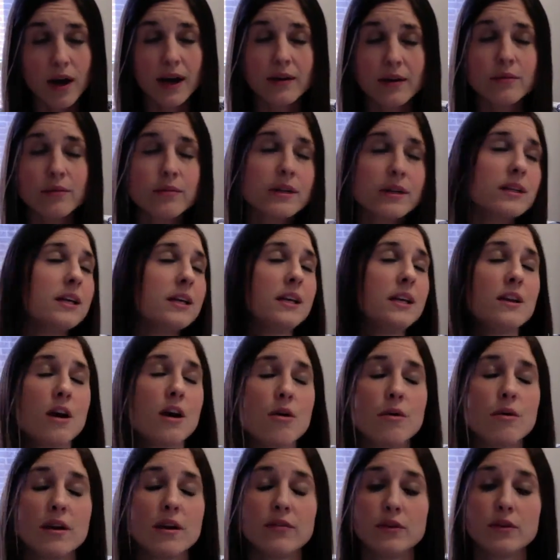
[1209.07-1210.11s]
I really
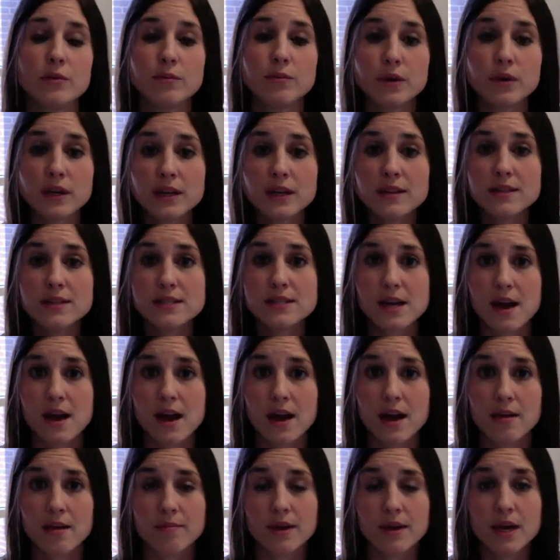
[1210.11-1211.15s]
know, if you put in the
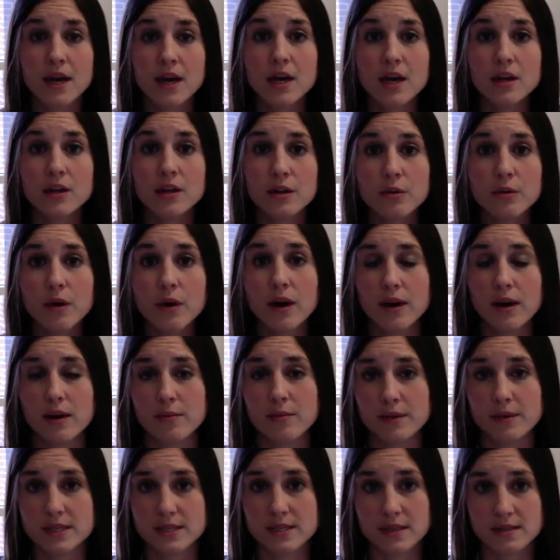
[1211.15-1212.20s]
time, you are going to
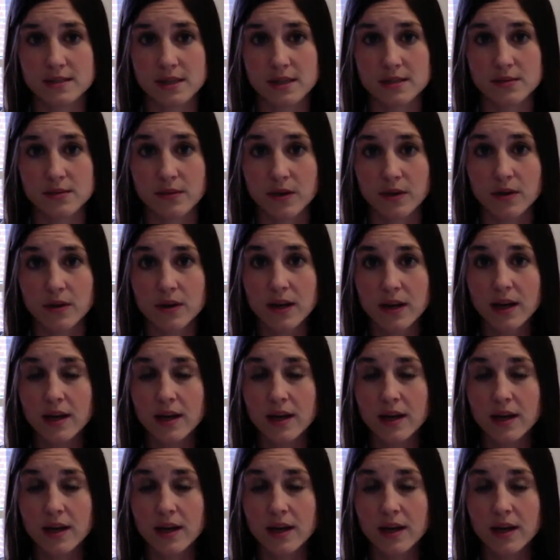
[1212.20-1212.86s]
be successful.